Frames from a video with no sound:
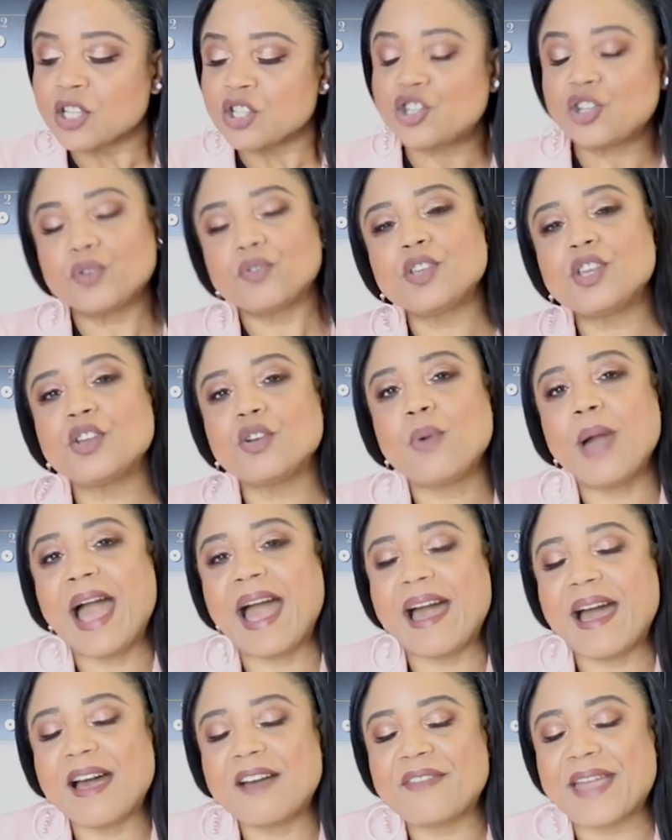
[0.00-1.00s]
do you
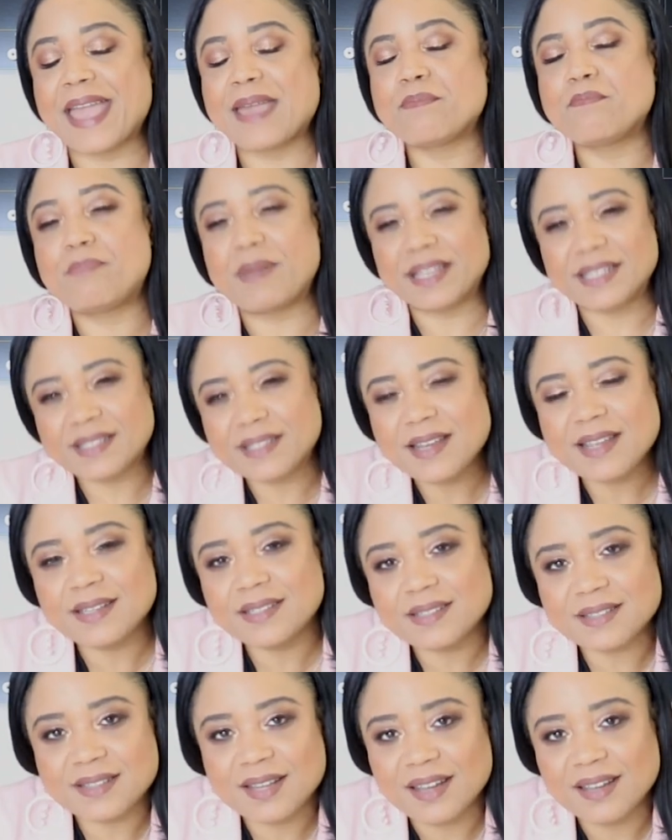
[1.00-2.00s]
have a
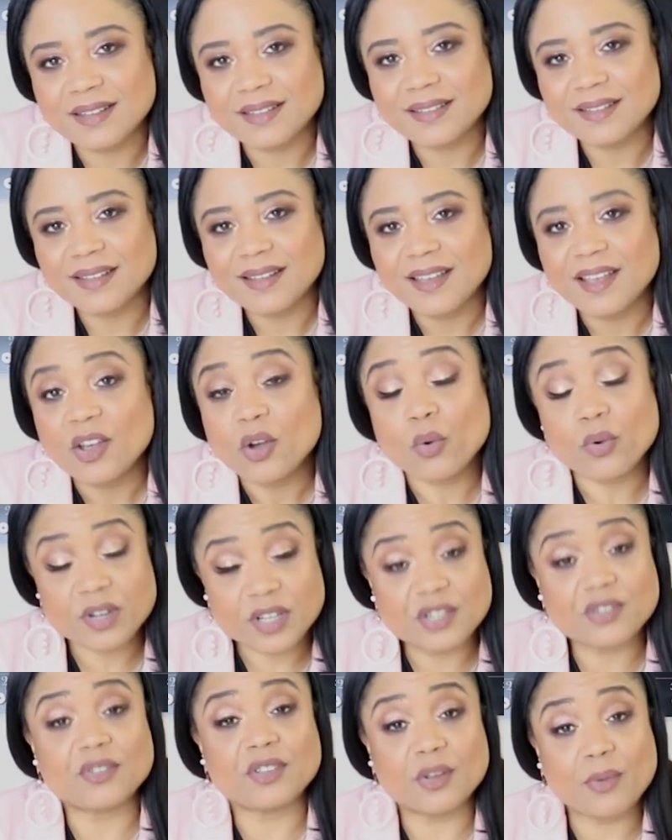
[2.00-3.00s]
business or
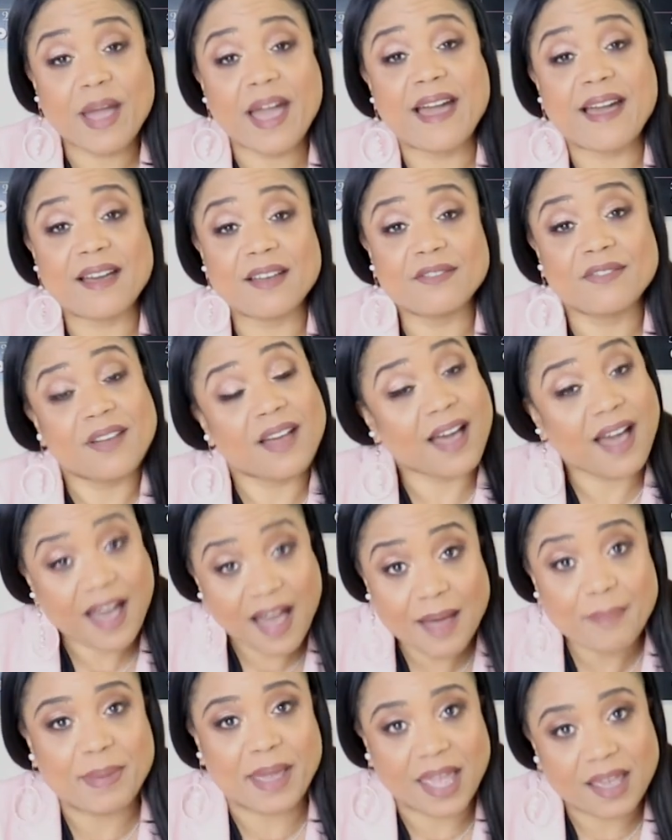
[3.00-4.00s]
do you have a
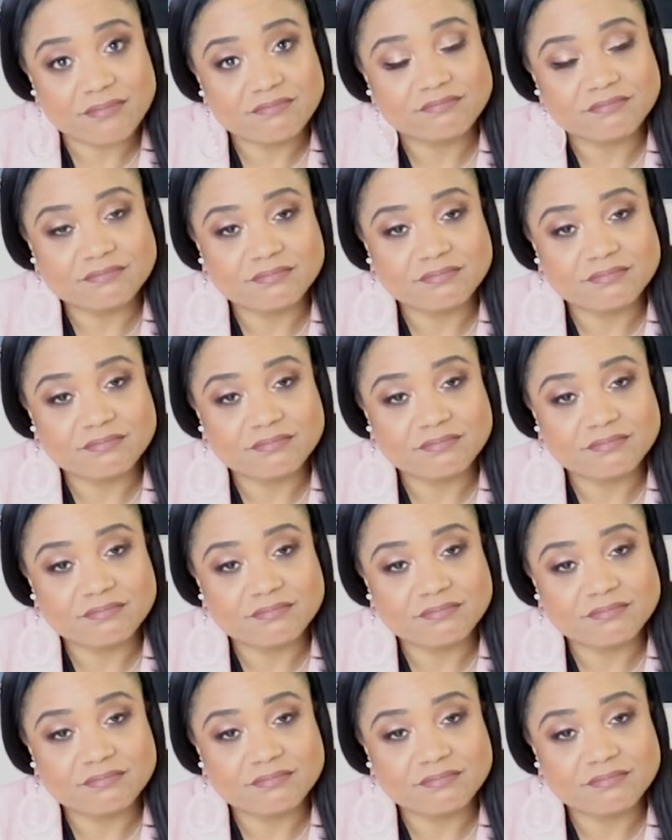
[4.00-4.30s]
hobby?